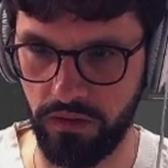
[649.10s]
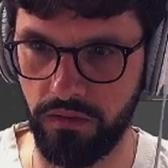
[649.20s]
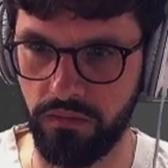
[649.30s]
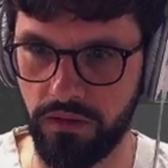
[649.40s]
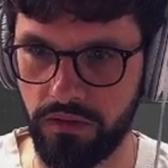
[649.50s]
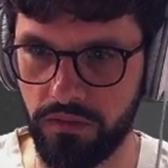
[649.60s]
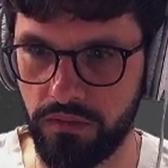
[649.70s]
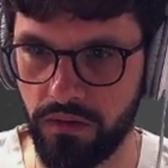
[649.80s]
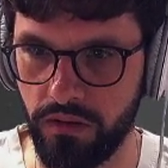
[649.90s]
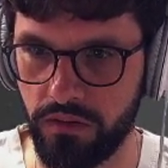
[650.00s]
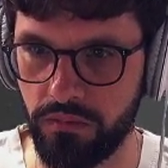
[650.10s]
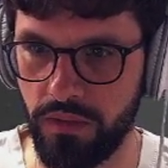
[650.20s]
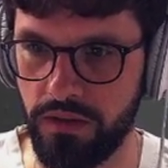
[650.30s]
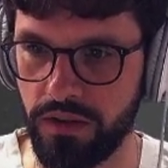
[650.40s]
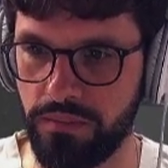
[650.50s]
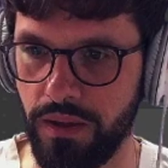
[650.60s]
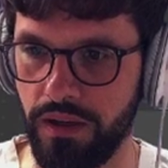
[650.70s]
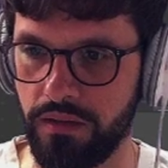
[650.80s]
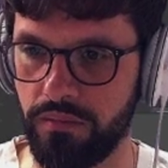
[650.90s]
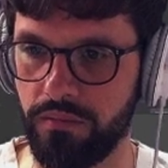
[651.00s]
what's it called? Matrix
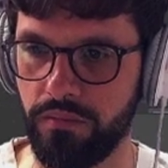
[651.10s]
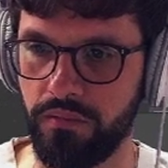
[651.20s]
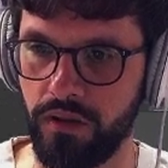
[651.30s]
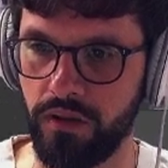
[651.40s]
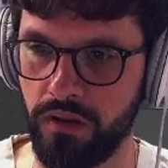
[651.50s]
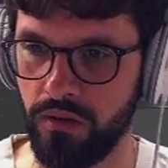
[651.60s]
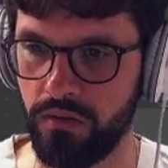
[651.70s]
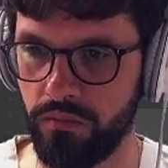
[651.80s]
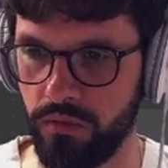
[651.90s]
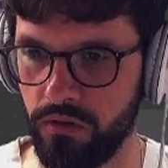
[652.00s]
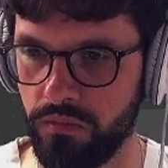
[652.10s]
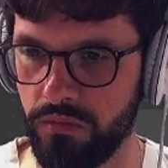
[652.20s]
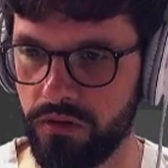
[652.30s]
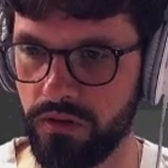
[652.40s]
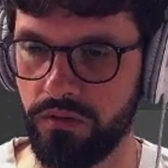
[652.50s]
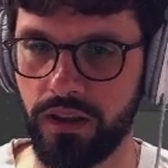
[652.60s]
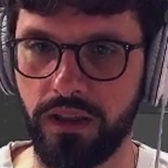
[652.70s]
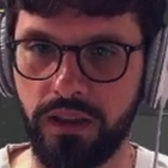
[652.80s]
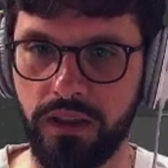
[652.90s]
Pack. Boom. So we can